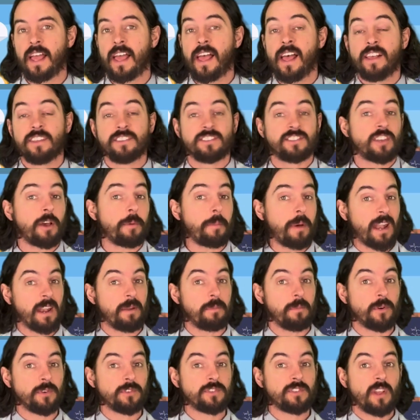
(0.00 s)
Some
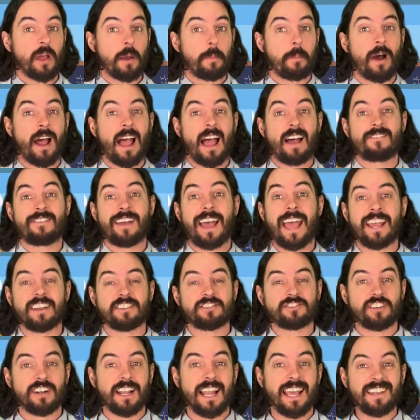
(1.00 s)
animals might have
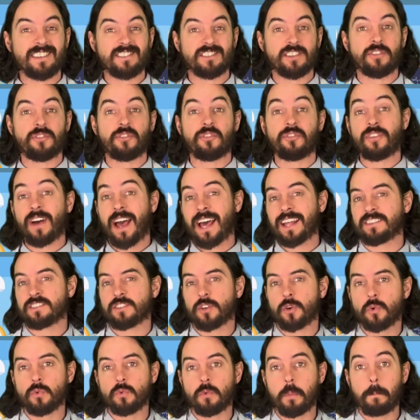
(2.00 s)
extra layers of fat
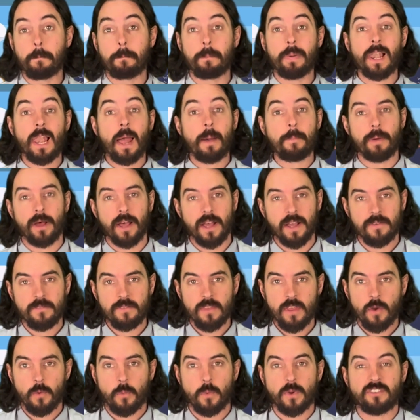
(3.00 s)
called blubber,
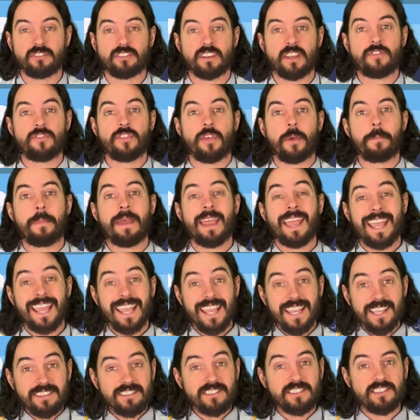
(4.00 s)
which give them
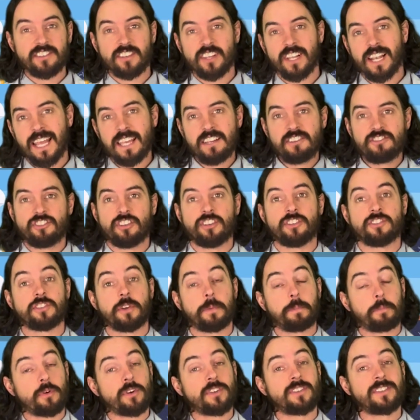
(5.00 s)
insulation to
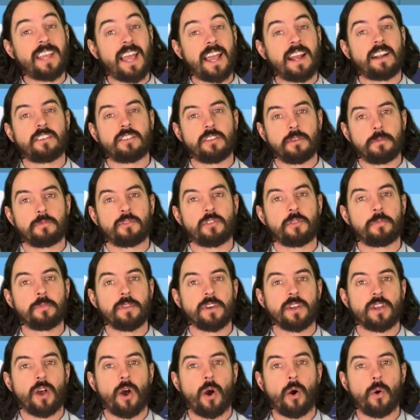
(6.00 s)
protect them from the
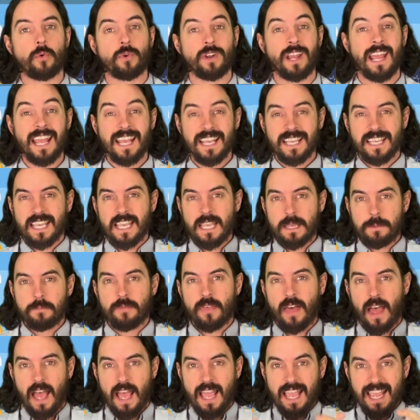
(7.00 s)
cold, keep
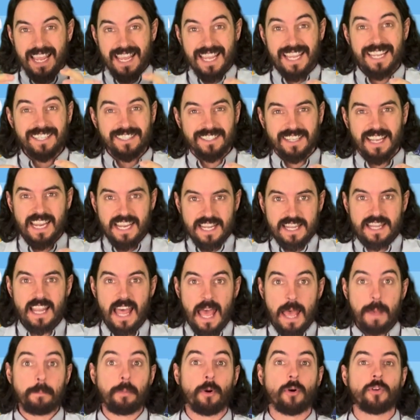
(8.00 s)
that heat in
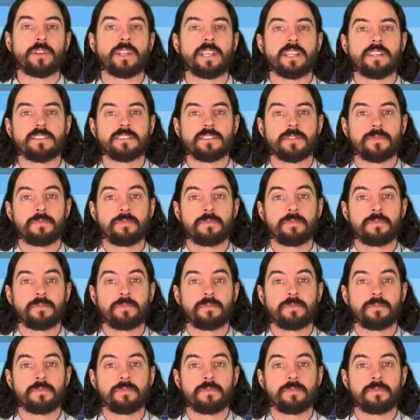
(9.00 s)
their bodies.